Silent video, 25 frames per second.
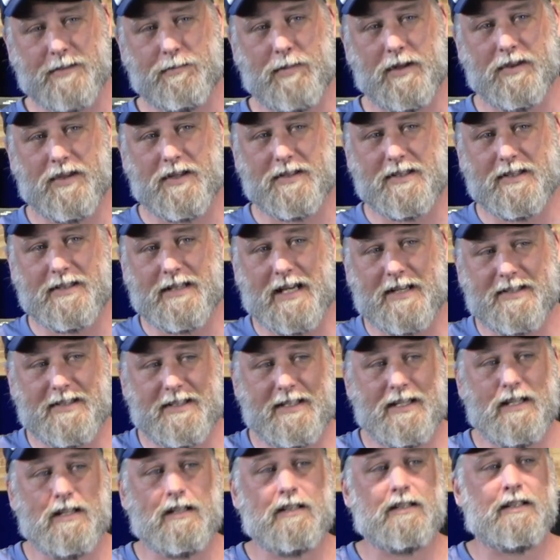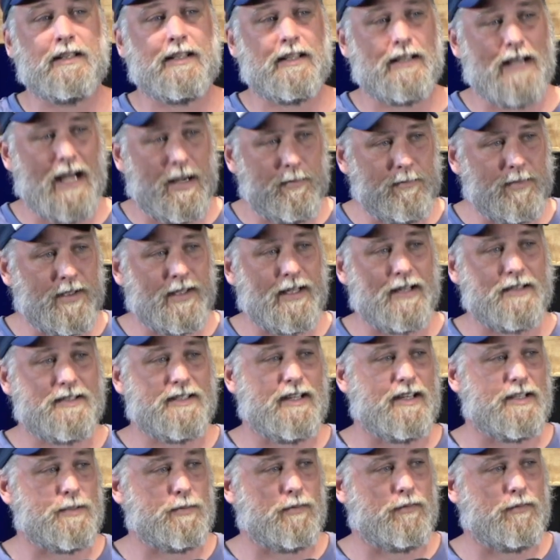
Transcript: but this is us yielding and humbling ourselves